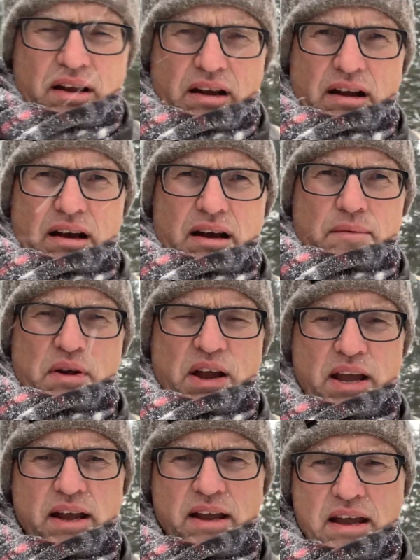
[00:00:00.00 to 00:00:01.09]
Um,
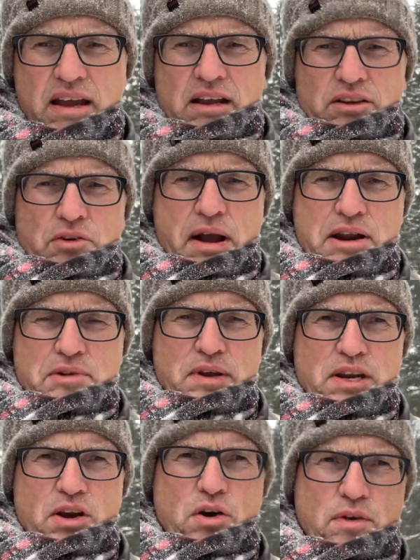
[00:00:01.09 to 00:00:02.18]
so how do we
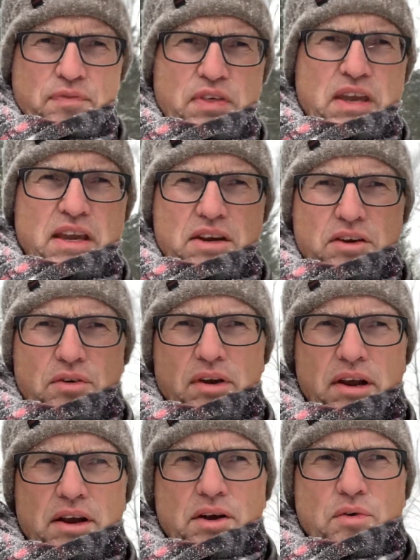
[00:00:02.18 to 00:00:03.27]
know if the indoor
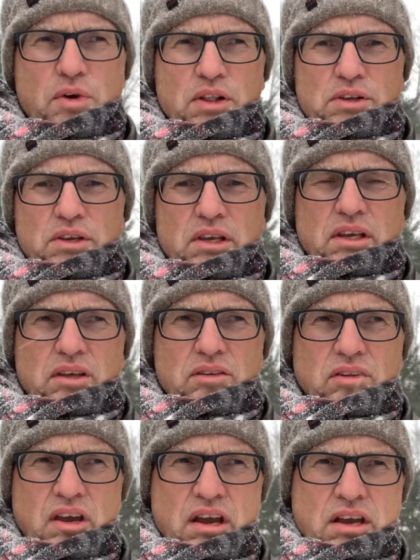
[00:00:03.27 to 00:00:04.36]
air quality
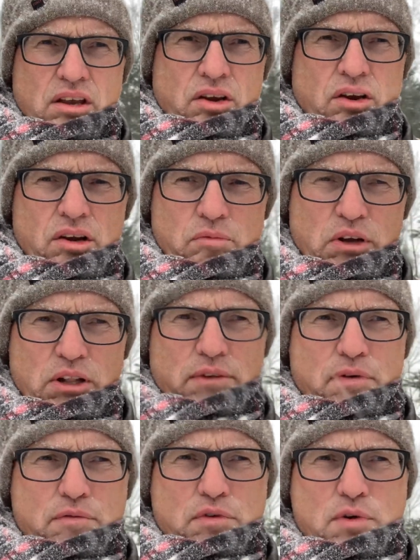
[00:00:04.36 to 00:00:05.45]
is good. Well,
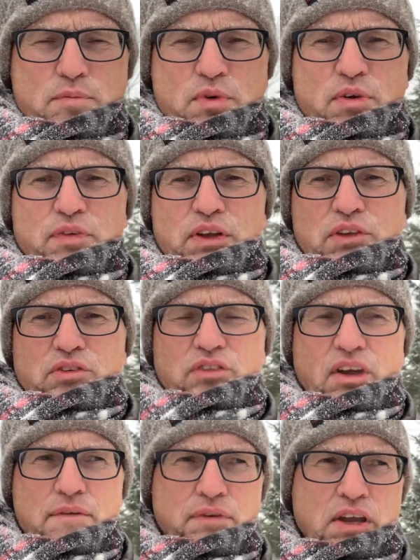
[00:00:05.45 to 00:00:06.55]
if a room feels
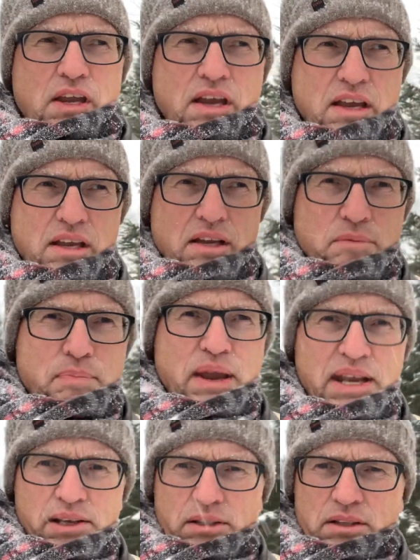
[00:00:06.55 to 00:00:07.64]
stuffy,
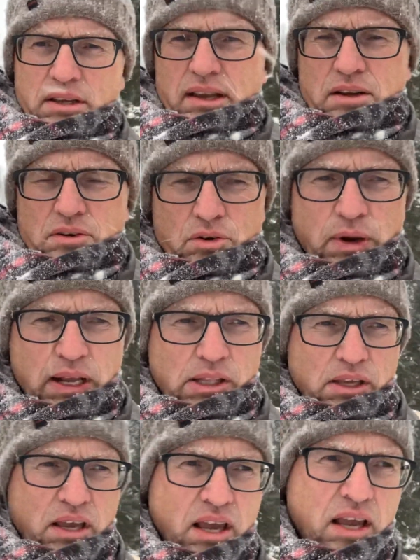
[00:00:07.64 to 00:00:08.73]
bail. Get out
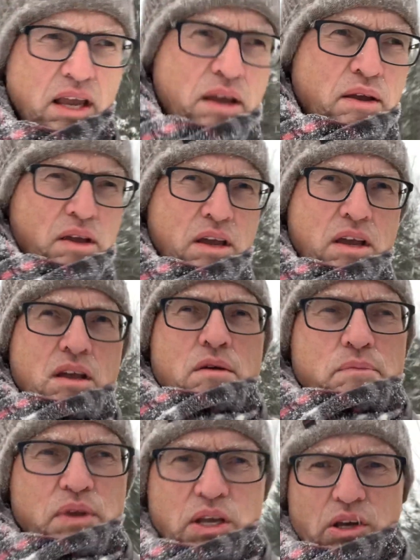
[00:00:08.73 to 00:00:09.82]
quickly
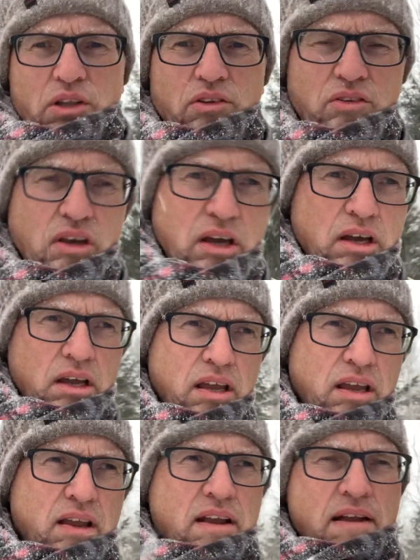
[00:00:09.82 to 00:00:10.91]
because uh,
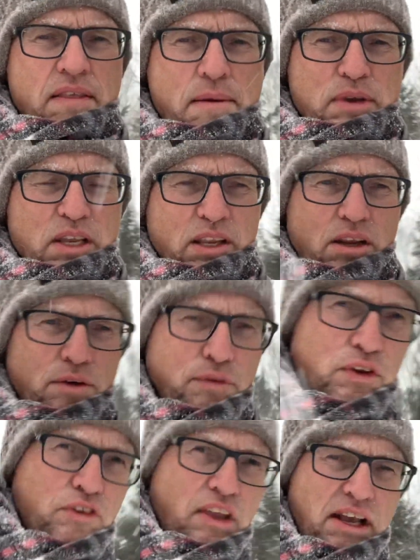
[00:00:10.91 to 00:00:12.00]
that means, you know, for
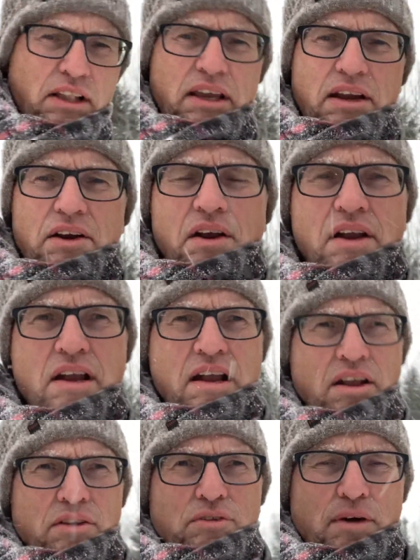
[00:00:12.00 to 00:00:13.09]
stale air,
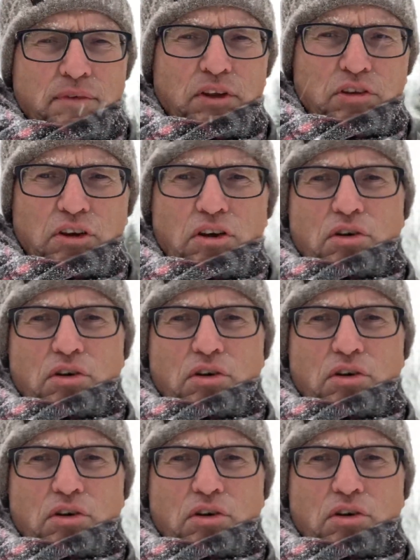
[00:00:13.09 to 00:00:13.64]
there's obviously no